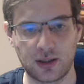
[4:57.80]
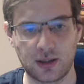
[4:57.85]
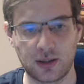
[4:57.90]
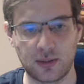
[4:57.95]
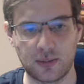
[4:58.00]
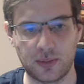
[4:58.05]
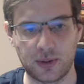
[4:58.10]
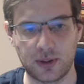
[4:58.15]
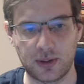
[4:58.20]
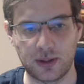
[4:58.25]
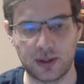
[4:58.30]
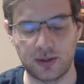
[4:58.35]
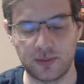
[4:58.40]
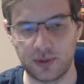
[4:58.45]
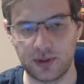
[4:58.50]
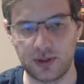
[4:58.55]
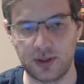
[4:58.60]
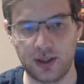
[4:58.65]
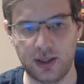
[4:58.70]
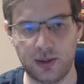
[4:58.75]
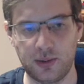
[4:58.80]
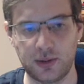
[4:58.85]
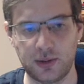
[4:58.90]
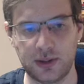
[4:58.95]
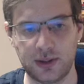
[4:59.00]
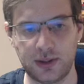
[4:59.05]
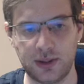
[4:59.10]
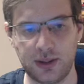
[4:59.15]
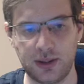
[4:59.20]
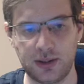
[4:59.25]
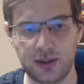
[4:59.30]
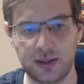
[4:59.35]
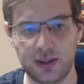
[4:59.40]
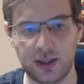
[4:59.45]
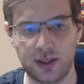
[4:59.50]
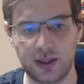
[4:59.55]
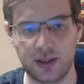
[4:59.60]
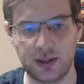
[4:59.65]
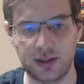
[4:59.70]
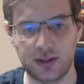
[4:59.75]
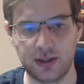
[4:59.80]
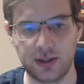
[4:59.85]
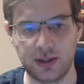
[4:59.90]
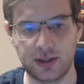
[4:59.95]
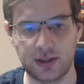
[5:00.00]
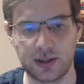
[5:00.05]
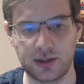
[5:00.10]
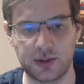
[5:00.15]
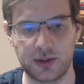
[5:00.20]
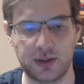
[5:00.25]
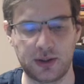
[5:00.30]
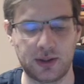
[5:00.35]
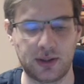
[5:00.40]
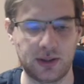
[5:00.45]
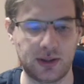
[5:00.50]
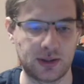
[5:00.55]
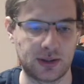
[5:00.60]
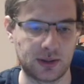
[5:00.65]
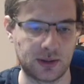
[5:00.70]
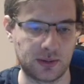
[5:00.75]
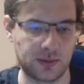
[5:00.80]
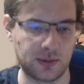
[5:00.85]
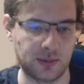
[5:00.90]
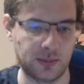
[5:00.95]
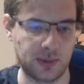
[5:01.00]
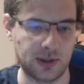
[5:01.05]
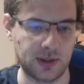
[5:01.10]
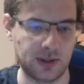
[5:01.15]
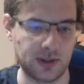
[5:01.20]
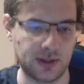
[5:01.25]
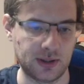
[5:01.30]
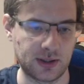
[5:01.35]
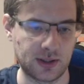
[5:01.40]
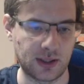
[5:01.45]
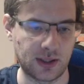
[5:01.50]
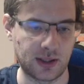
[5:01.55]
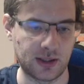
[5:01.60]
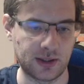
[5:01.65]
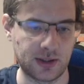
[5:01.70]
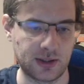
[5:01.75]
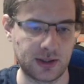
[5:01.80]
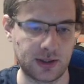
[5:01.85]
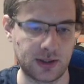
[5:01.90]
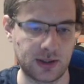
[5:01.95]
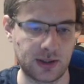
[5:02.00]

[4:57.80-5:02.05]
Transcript: But then we take on e6, take e6 and g3, so we build this nice